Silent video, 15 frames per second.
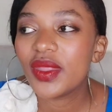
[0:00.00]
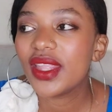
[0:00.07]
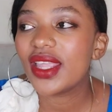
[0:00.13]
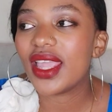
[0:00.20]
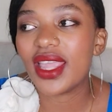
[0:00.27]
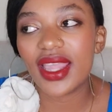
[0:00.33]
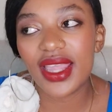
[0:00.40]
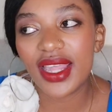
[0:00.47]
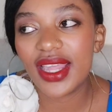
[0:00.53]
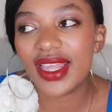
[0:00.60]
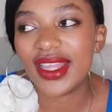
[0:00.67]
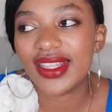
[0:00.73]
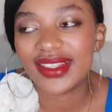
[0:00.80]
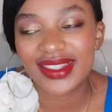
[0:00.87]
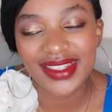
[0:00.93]
Hey,
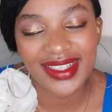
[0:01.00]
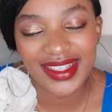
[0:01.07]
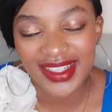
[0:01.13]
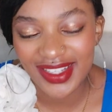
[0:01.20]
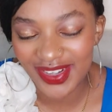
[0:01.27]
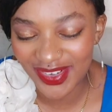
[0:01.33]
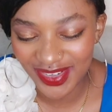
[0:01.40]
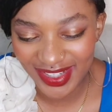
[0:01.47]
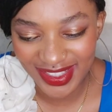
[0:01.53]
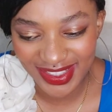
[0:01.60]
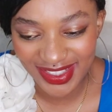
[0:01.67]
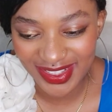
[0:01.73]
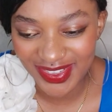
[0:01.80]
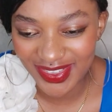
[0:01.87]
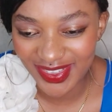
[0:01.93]
God is
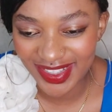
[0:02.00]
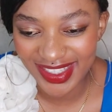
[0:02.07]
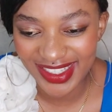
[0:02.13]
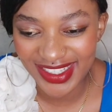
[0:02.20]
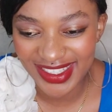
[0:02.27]
good.